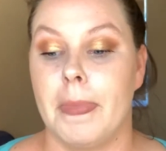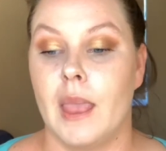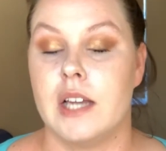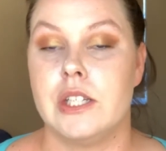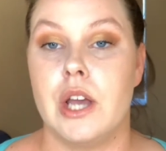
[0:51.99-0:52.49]

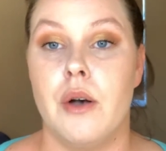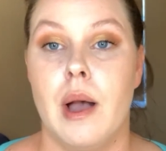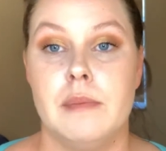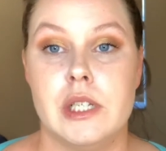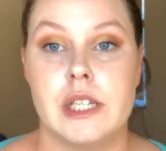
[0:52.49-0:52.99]
So
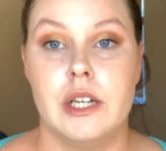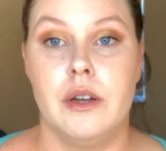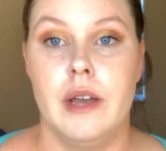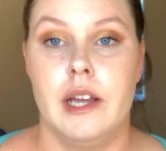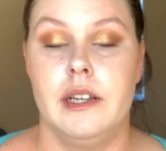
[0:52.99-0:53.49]
I'm just gonna
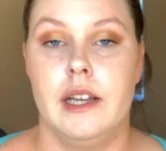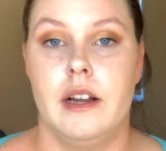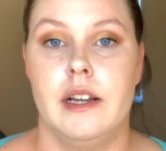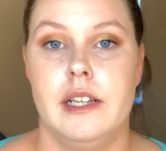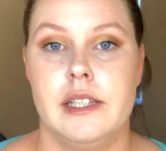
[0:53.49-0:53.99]
go ahead and get
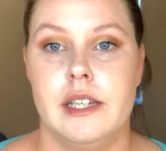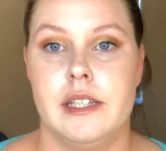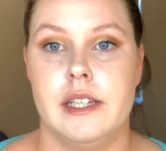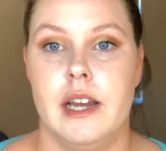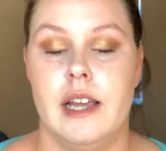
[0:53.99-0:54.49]
on into
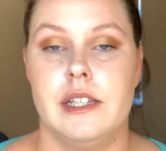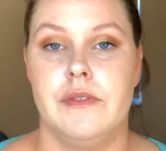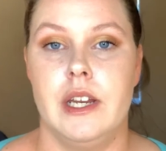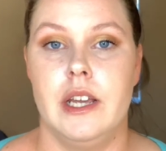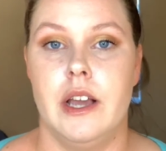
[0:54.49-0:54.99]
today's
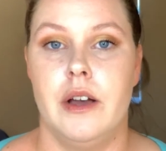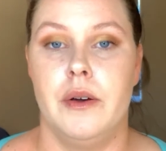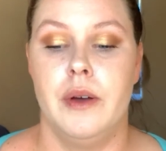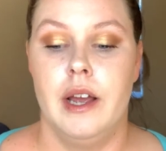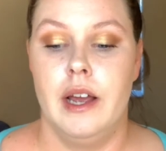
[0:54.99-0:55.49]

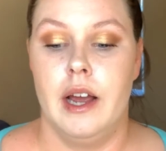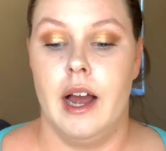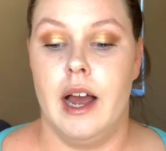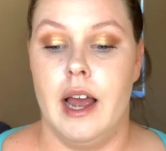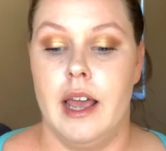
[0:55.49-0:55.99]
video.
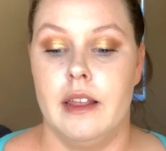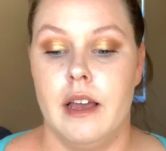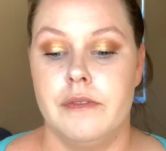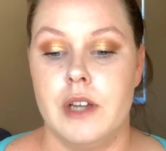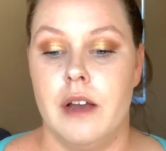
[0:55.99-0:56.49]
I
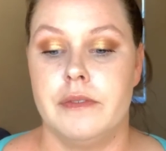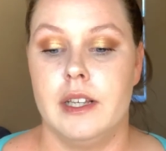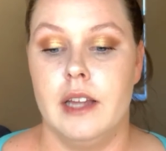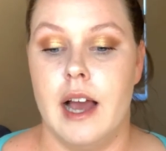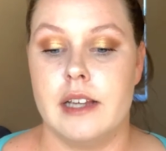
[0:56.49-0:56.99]
left off the
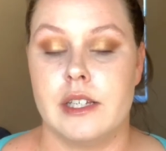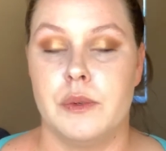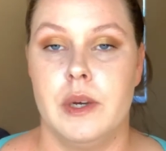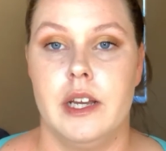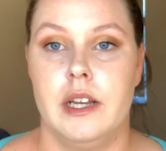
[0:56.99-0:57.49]
last
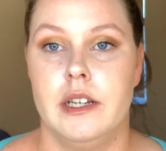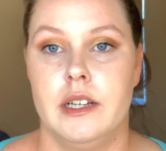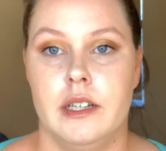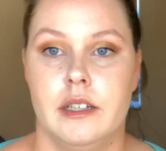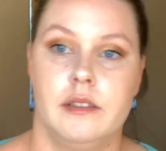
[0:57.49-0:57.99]
one
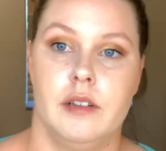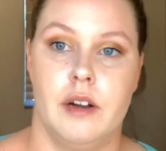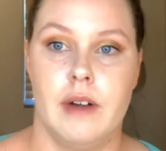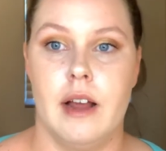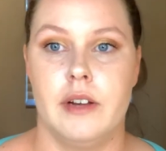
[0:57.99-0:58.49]

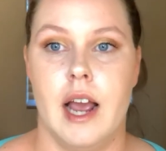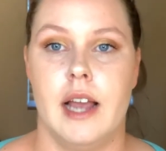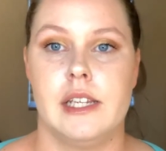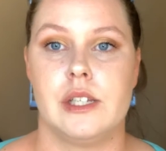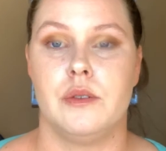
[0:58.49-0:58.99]
around
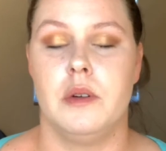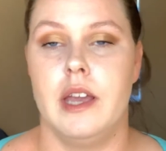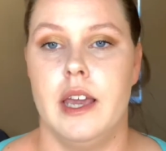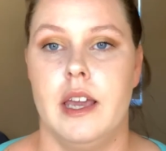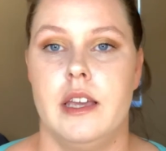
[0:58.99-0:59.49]
high school
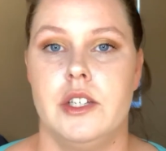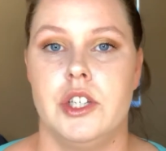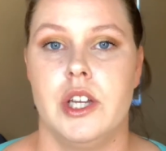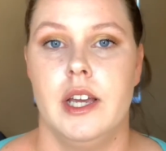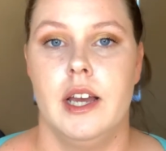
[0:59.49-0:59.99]

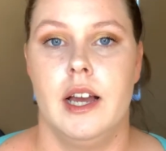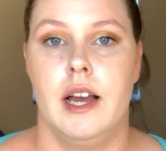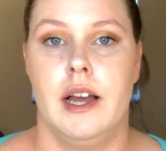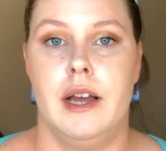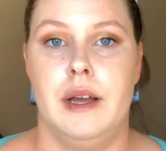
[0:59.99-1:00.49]
age. So
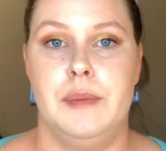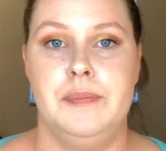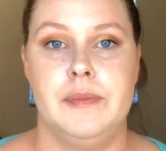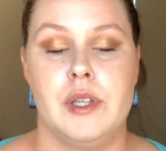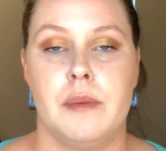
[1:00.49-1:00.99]

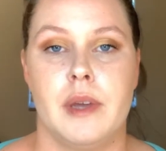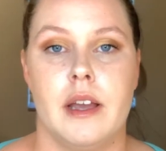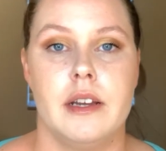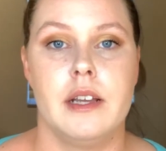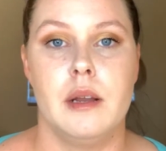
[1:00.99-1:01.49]
I'm
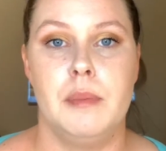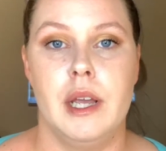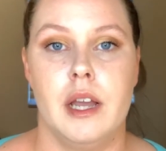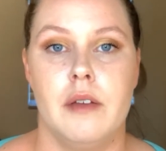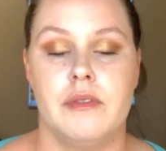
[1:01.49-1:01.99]
kind of going to
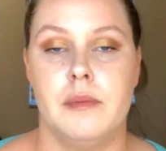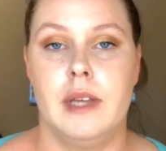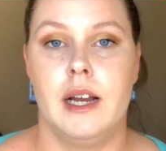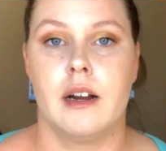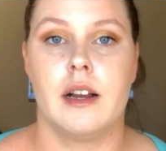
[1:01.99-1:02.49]
pick up from
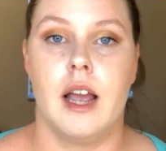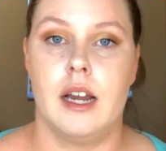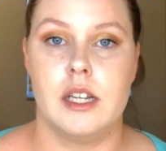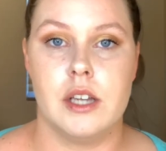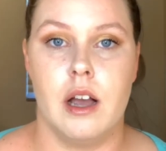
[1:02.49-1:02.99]
there,
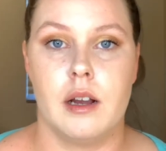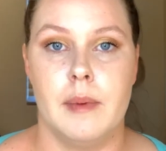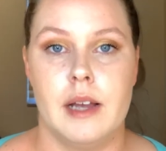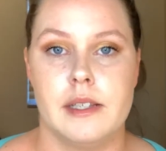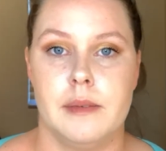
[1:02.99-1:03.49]
kind of talk
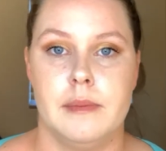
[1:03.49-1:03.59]
about some